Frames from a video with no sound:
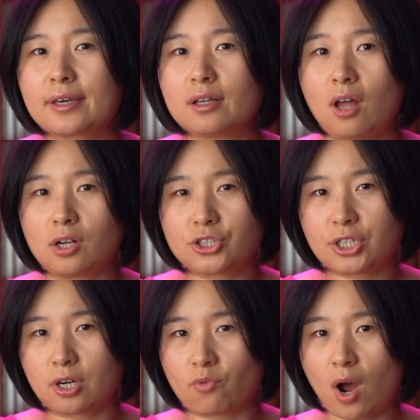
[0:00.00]

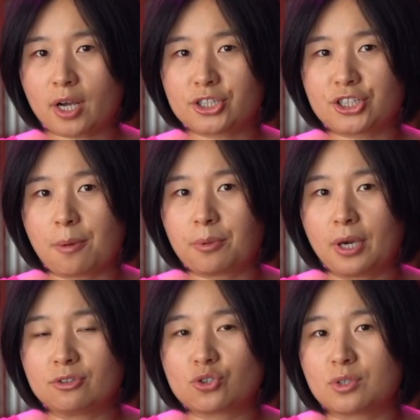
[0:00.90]
launching a rocket ship
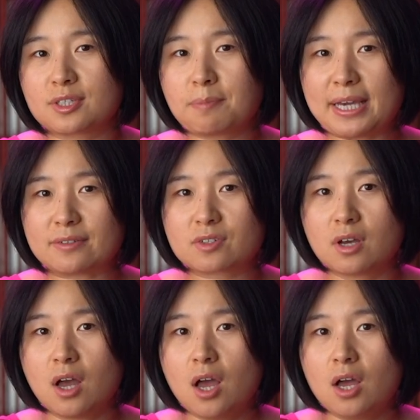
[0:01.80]
into the space.
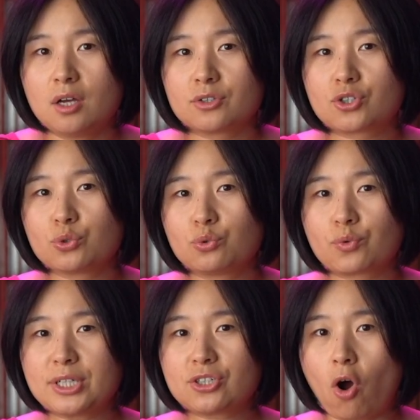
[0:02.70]
To
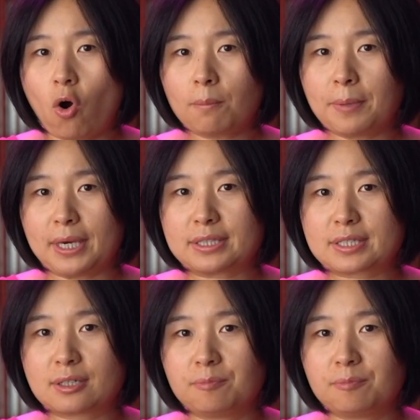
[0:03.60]
reach orbit,